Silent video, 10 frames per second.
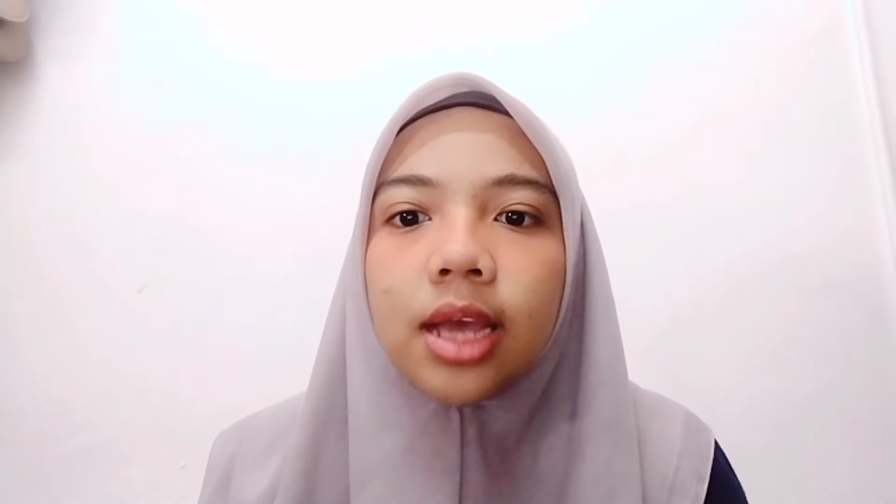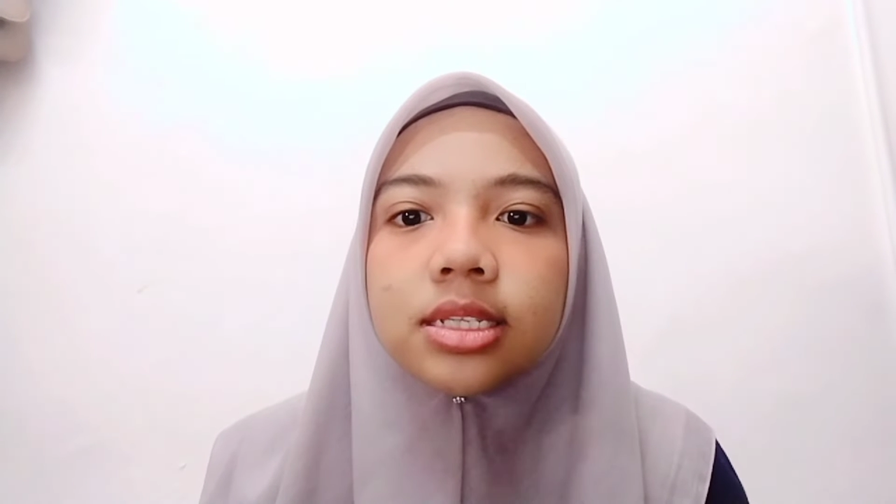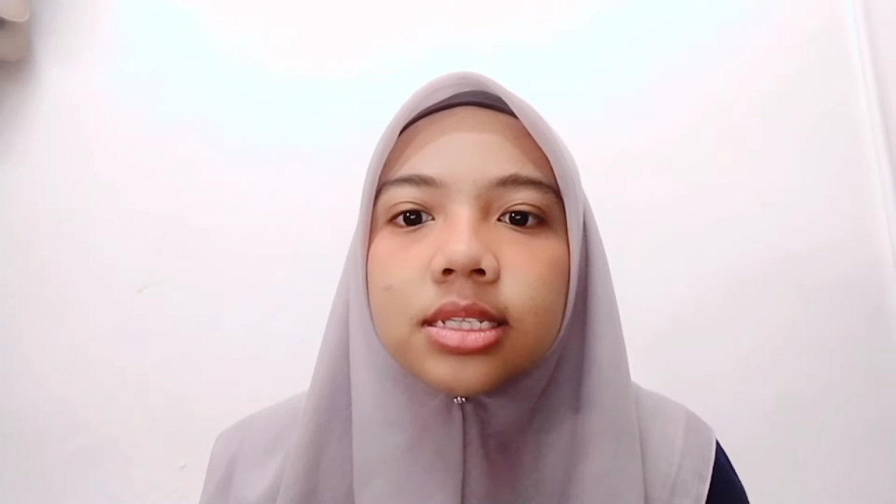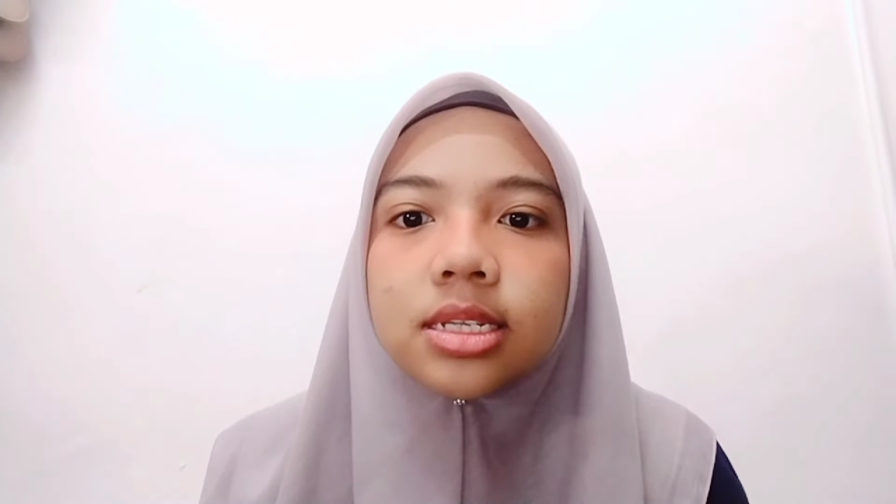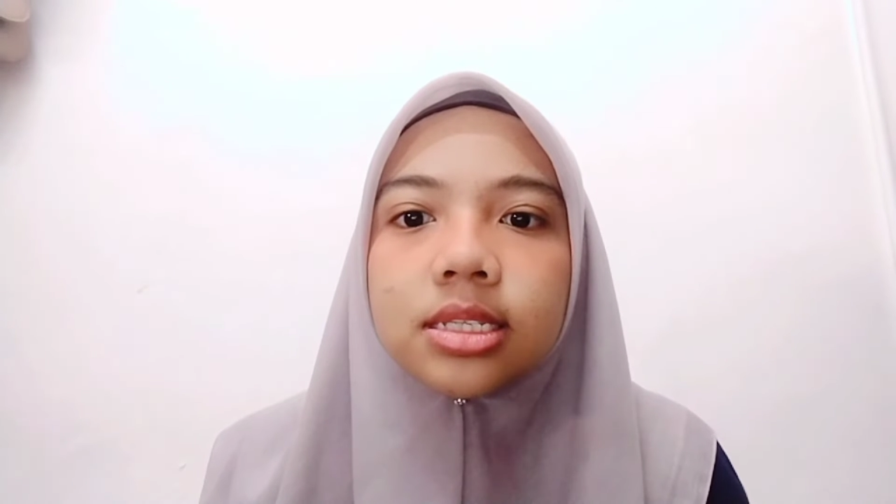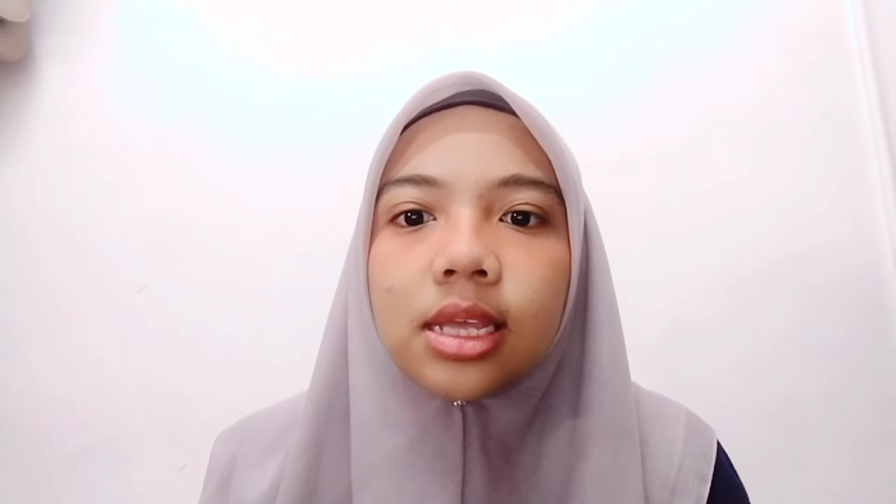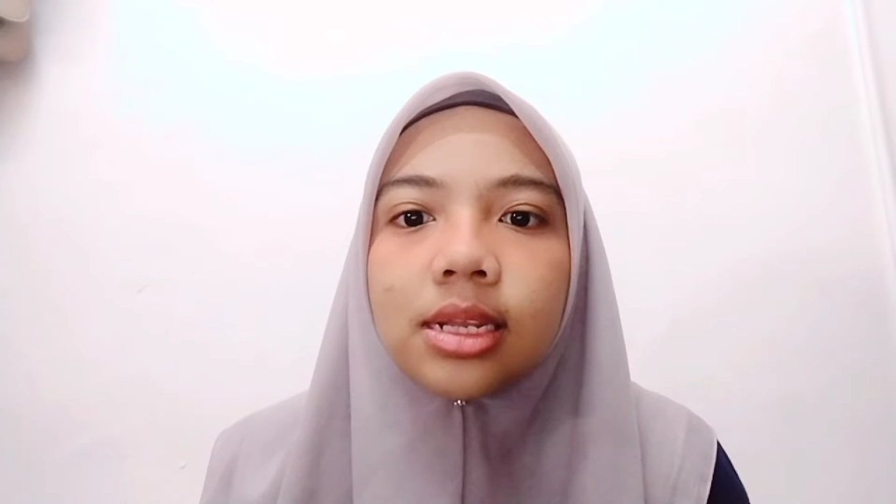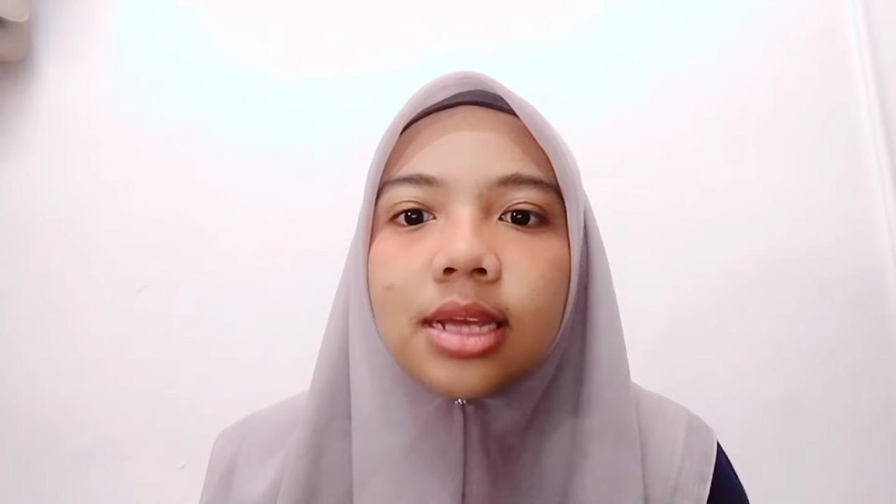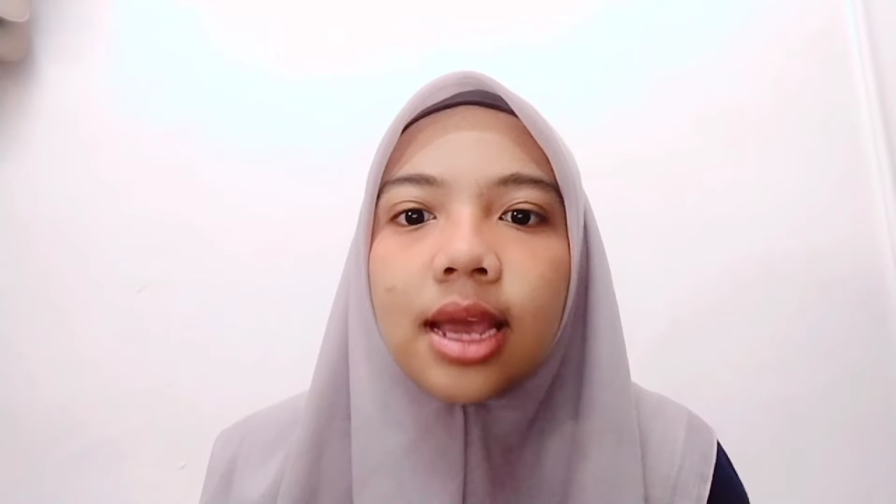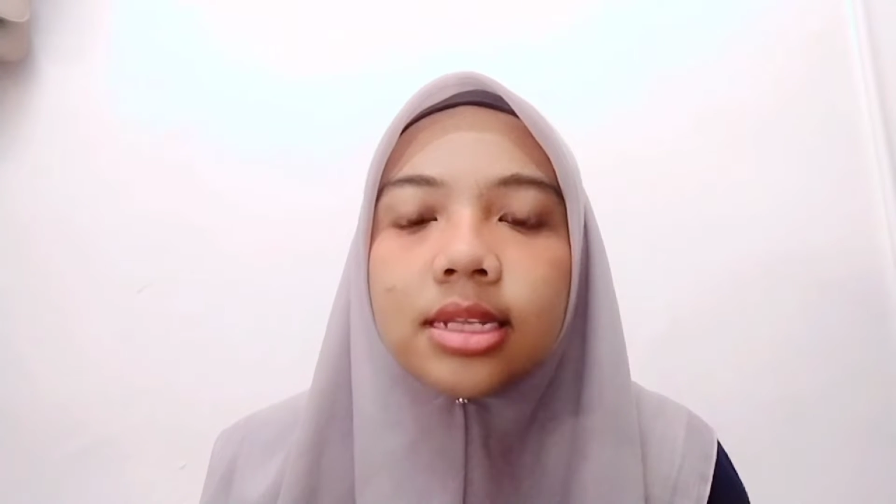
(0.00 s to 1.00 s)
extend
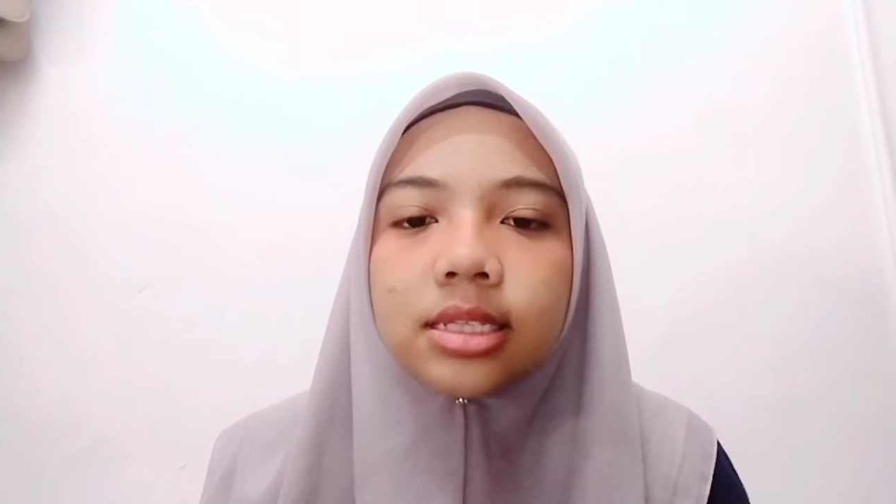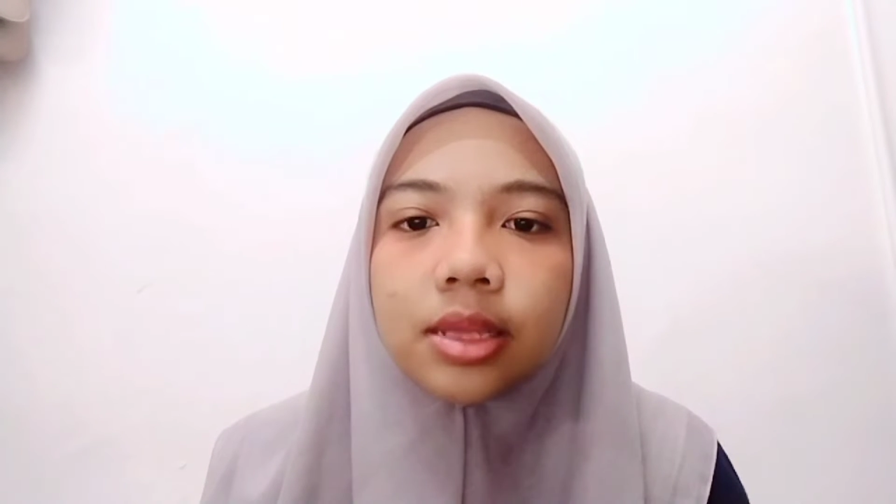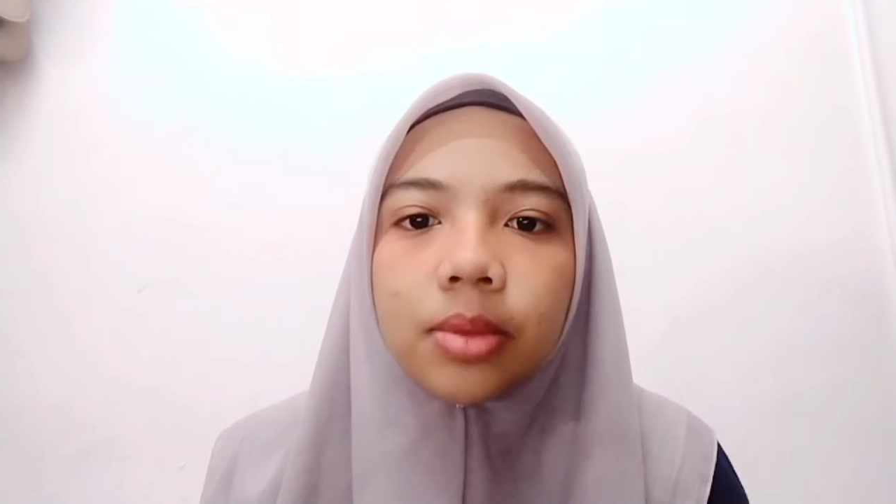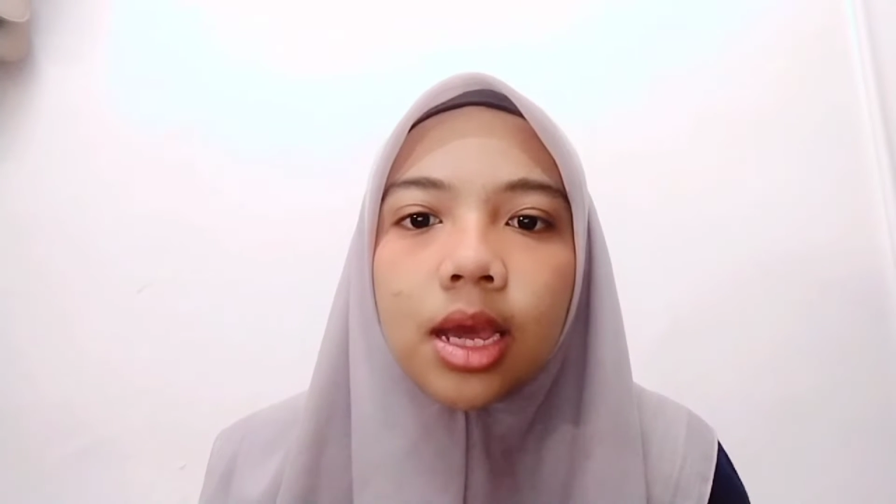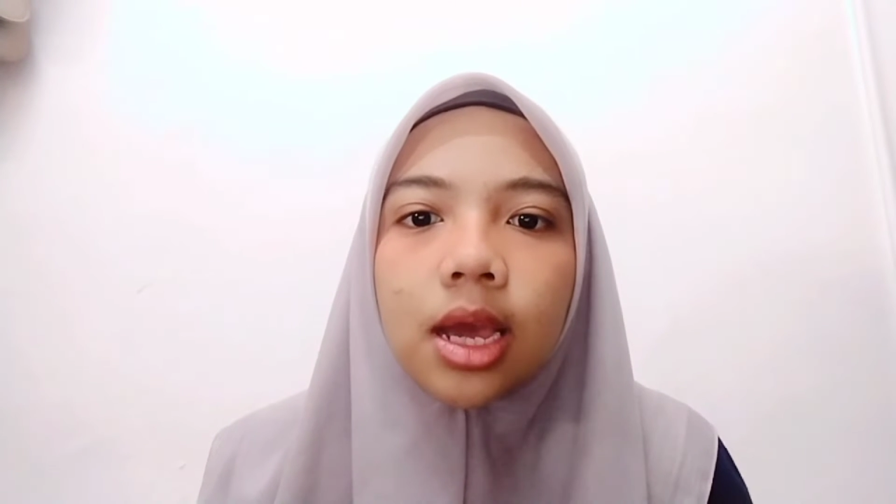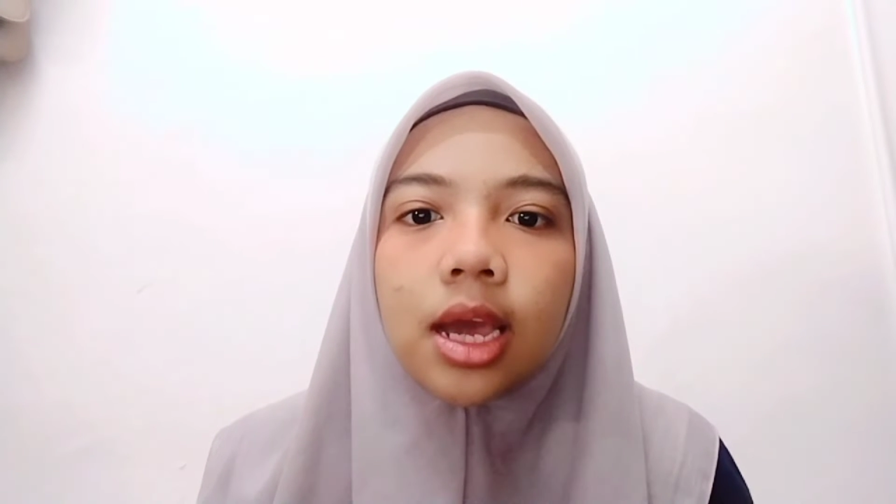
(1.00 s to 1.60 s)
in esteem,